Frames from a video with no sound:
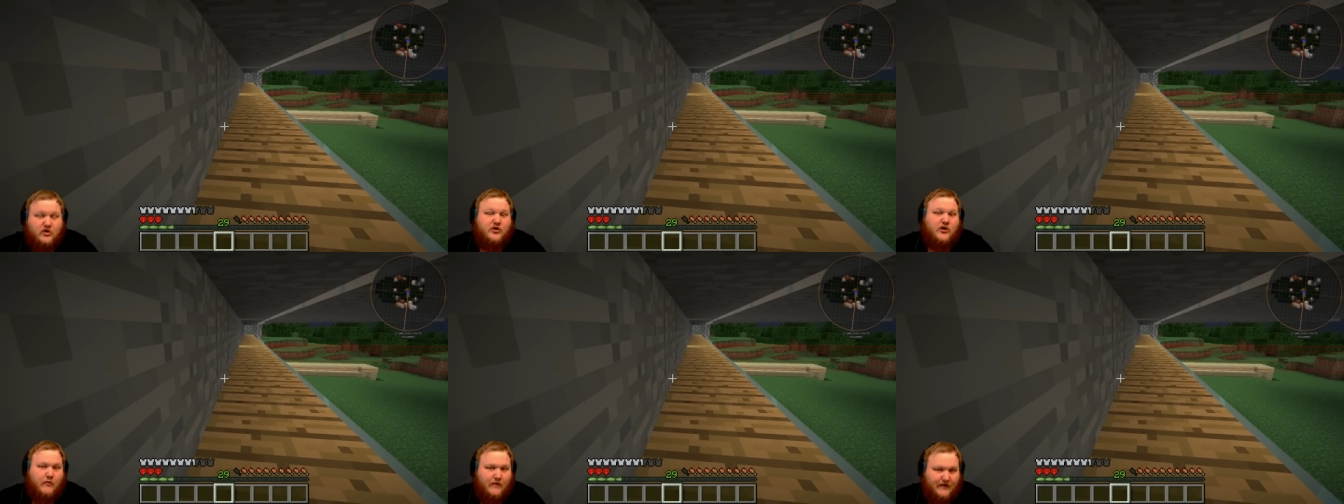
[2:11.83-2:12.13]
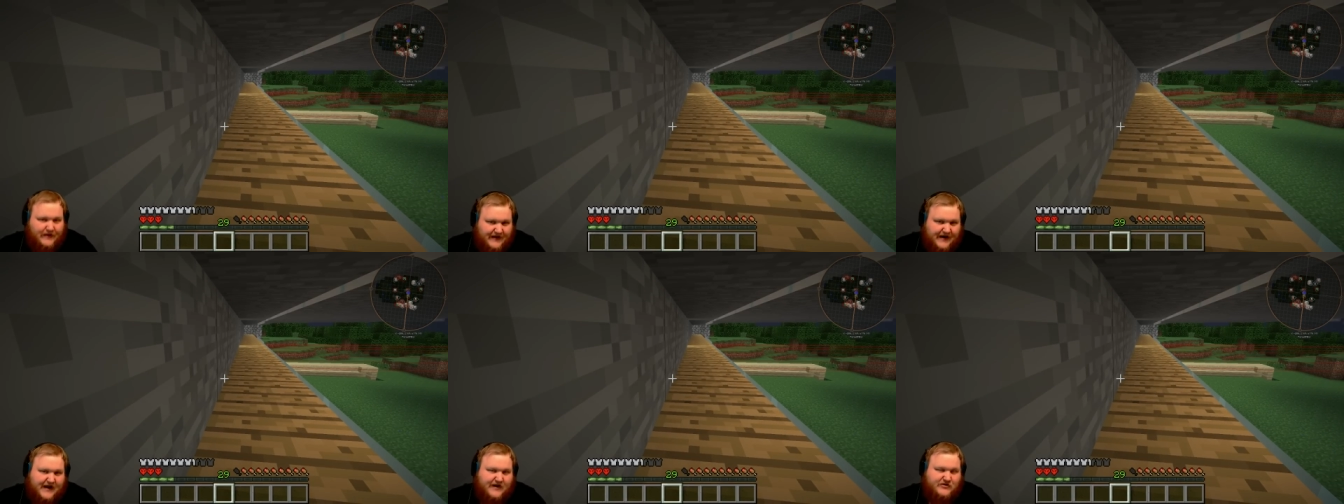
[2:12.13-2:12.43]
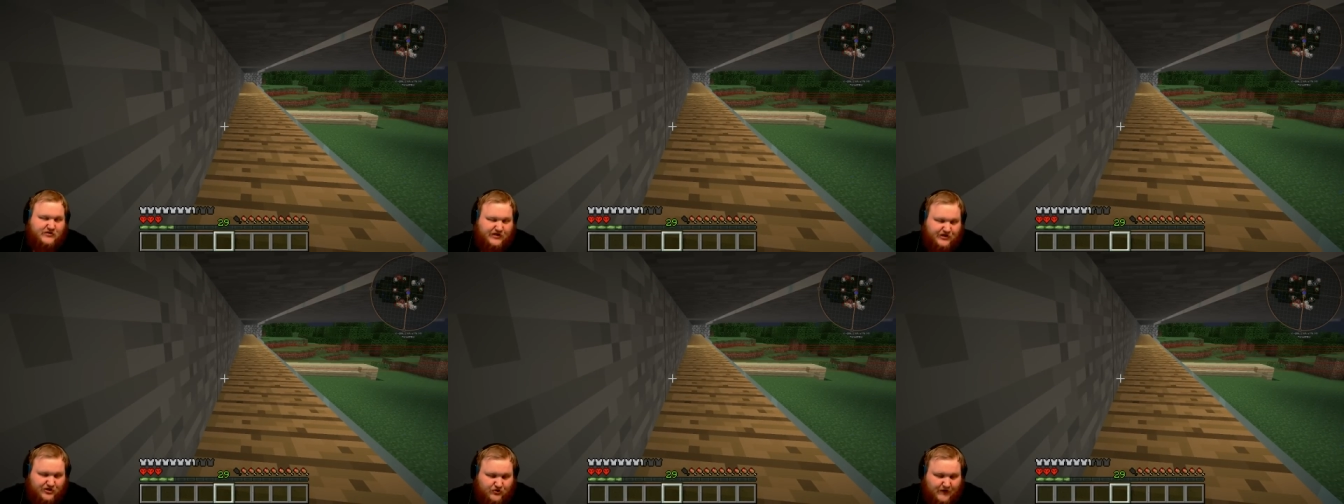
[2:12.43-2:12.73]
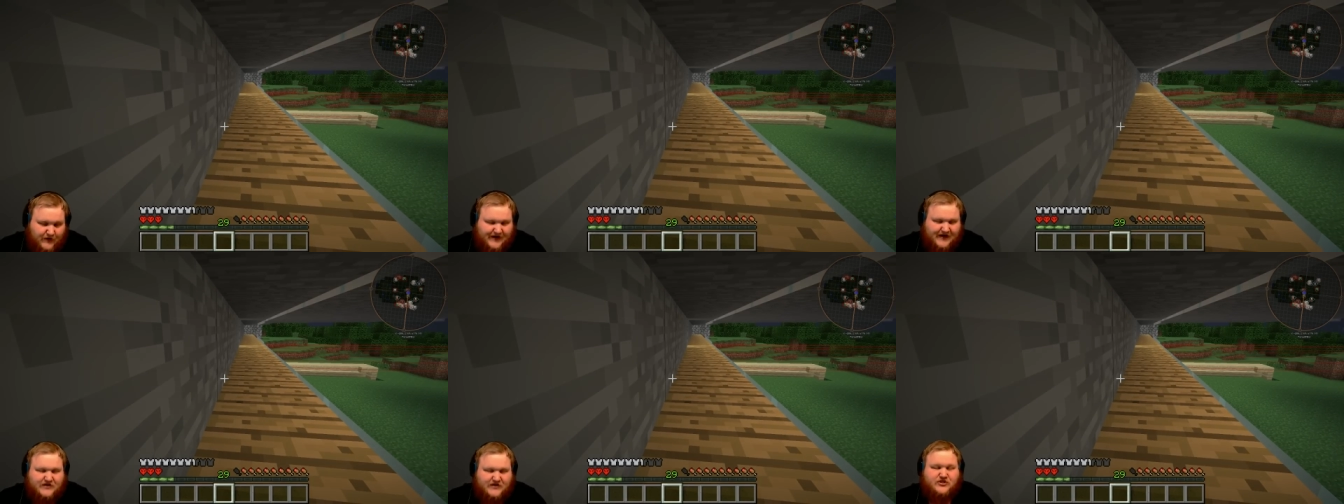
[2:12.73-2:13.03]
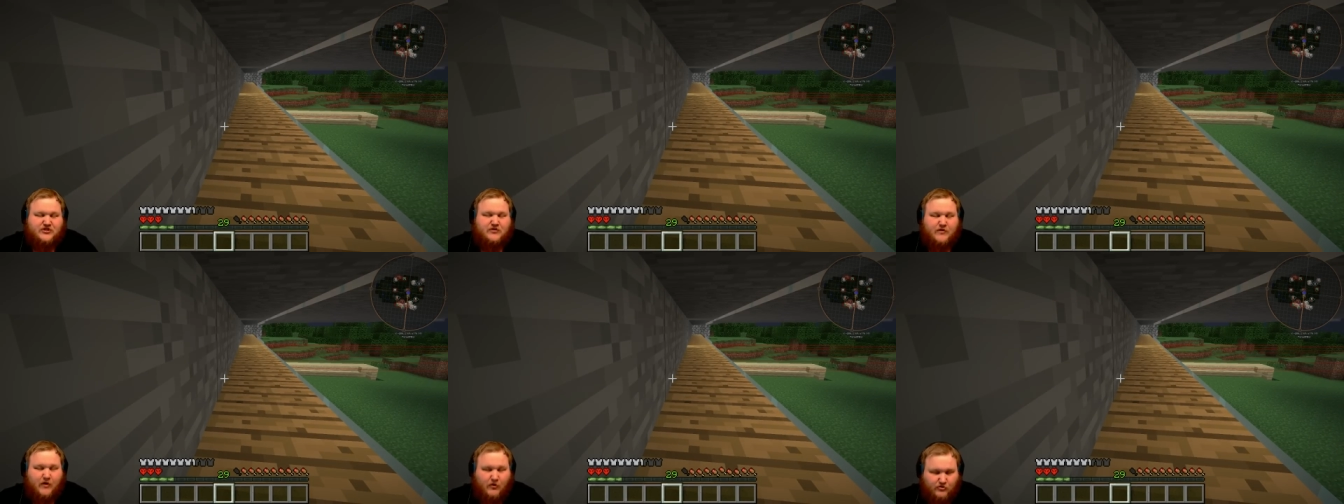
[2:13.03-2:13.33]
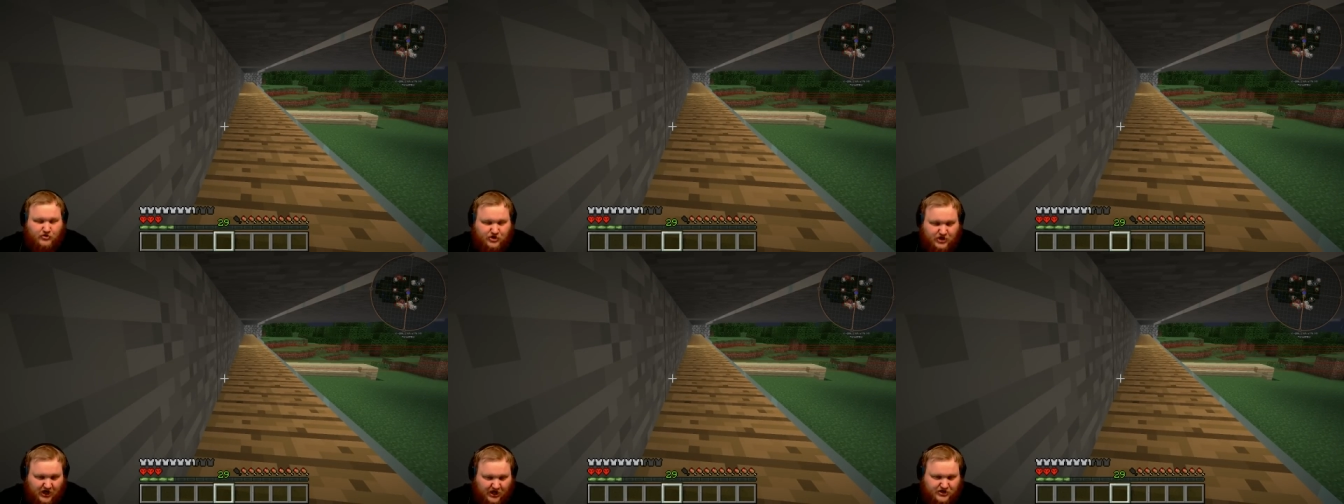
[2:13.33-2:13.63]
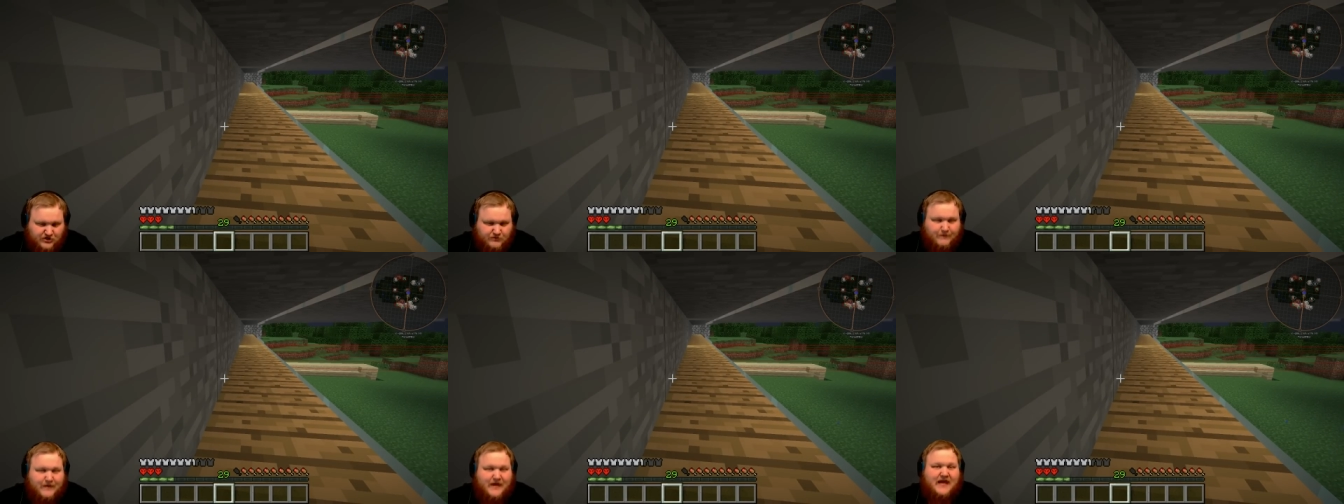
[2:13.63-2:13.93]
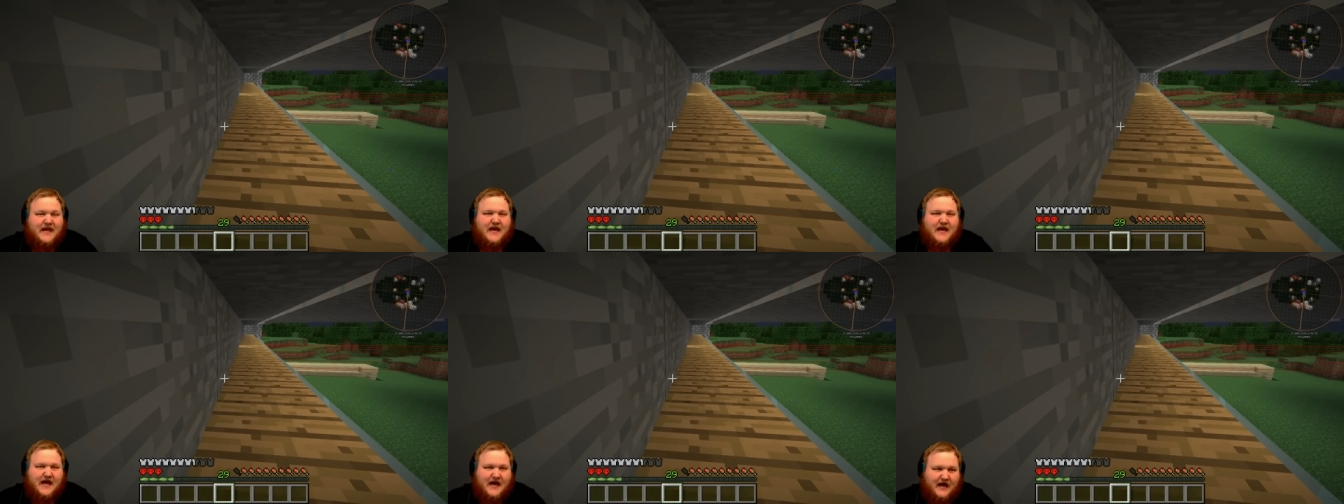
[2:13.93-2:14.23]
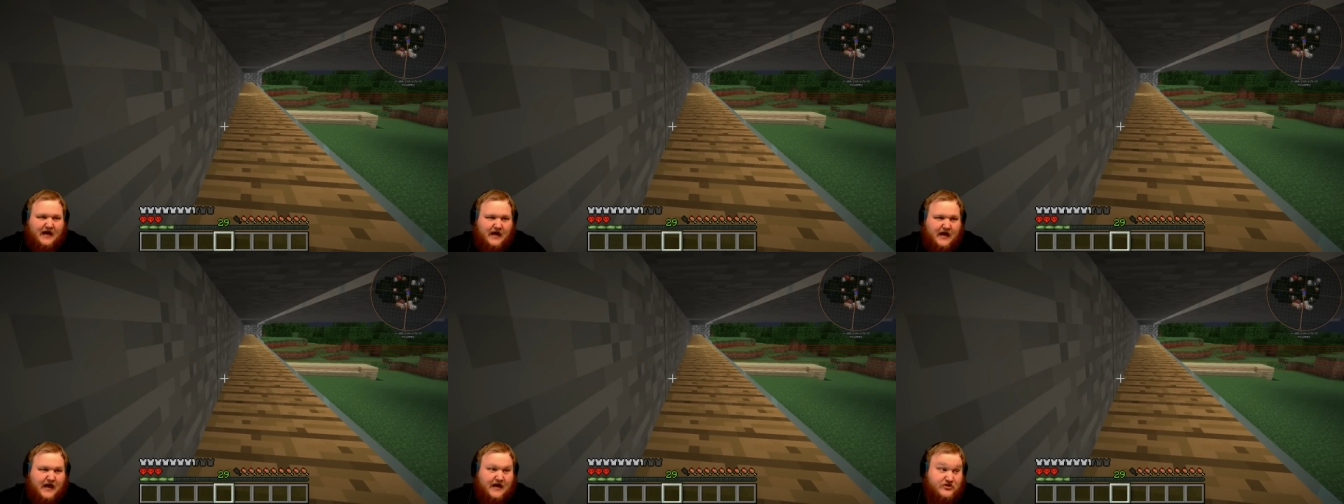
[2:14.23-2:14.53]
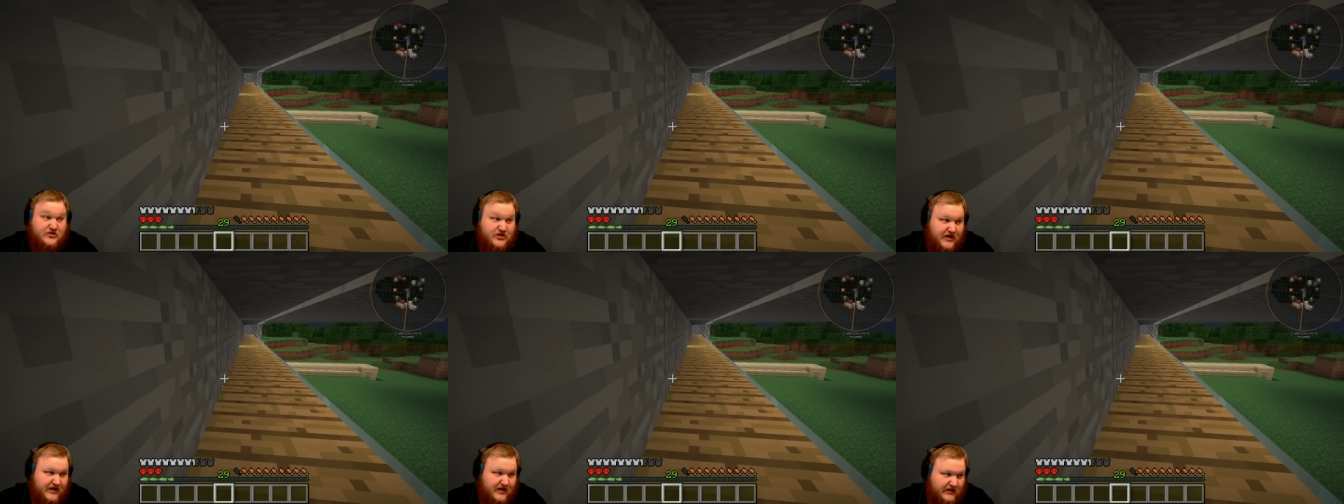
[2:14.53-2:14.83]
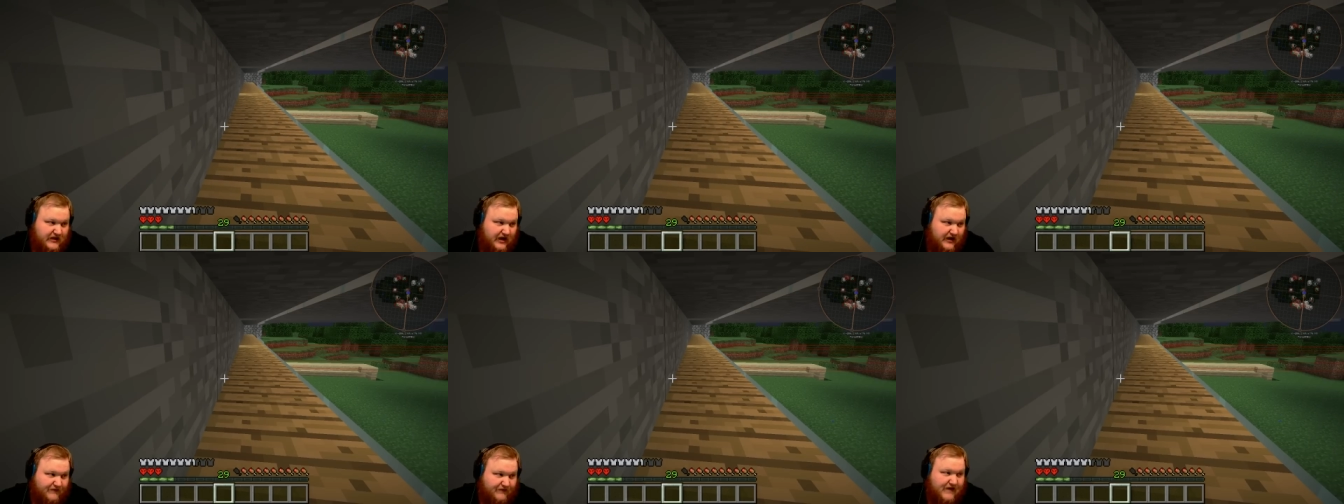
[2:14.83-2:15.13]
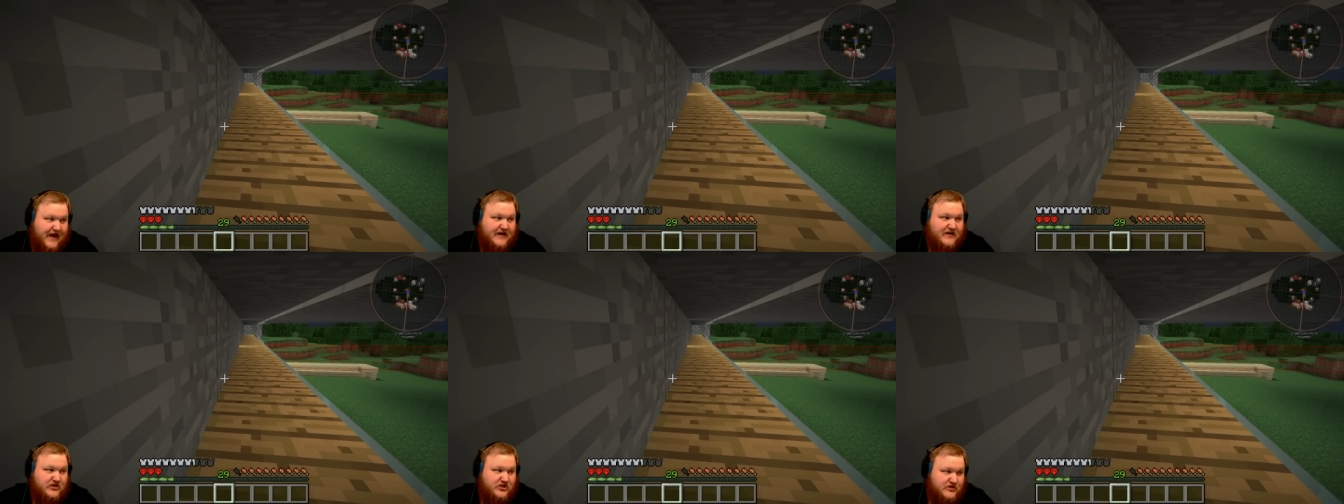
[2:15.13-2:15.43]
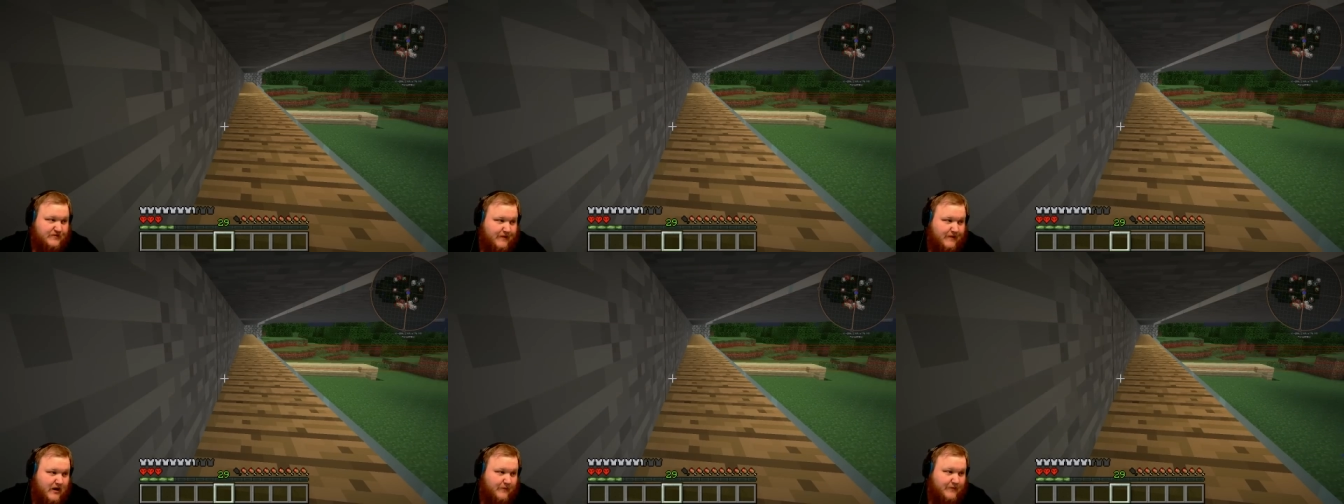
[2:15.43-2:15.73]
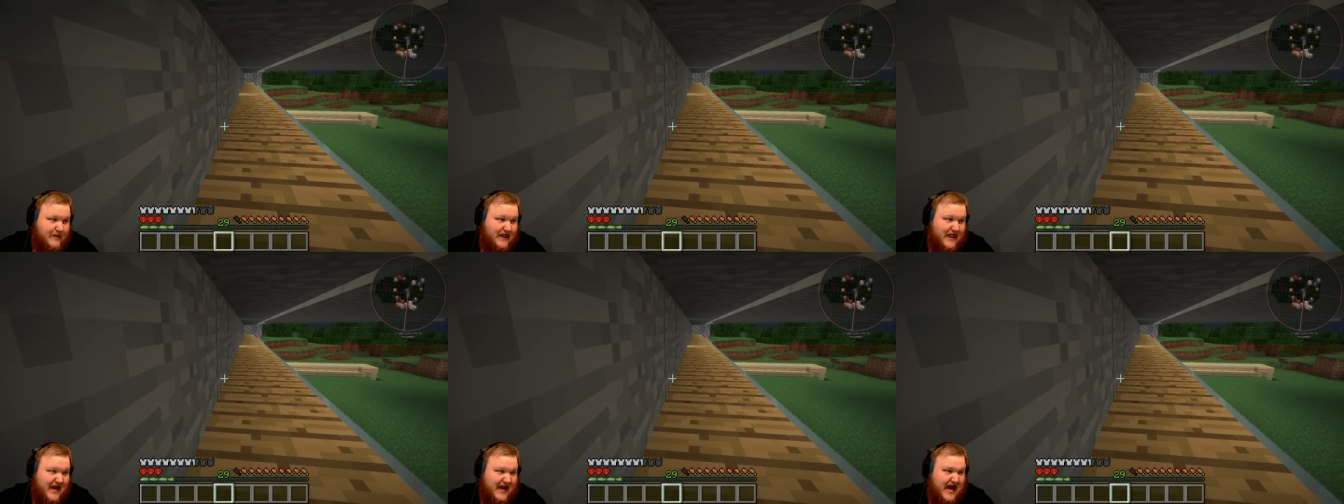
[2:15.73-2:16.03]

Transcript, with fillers: No one can actually join it, so don't judge me. Uh, I just need to clarify because somebody will be like,